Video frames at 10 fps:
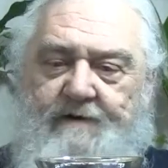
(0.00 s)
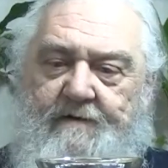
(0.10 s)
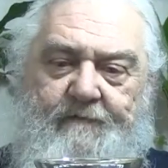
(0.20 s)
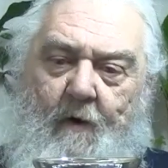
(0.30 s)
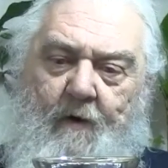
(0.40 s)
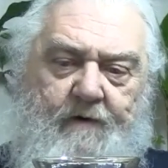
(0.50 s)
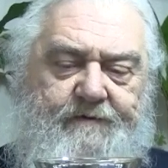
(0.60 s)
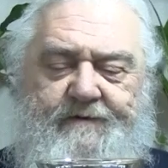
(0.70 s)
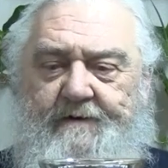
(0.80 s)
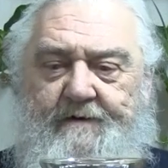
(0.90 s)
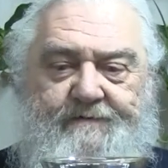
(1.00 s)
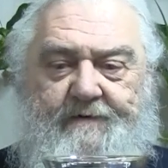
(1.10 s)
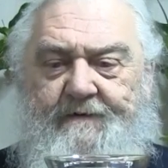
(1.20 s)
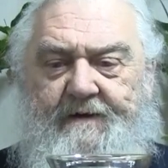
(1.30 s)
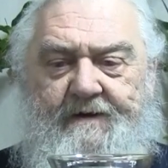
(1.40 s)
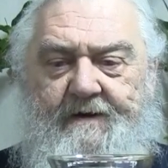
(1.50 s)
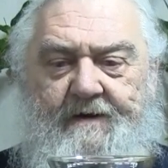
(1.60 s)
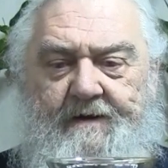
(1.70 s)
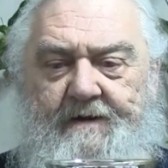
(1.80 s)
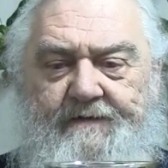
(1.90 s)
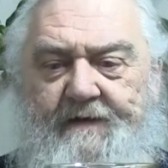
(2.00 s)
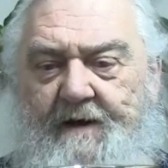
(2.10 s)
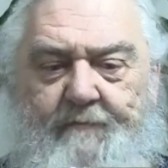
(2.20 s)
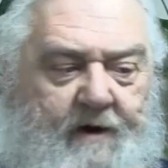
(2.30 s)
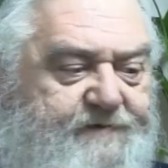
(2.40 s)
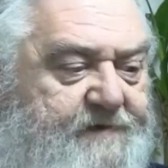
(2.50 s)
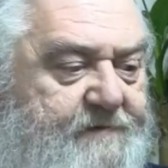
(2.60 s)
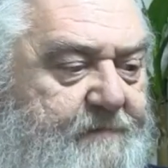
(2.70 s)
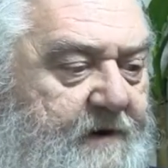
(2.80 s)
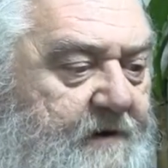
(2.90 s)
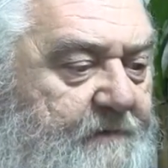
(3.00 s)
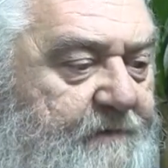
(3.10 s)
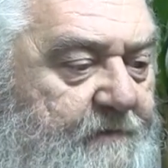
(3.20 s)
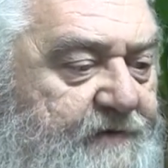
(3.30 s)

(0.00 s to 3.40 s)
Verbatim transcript: look forward to, to the uh, celebration beer from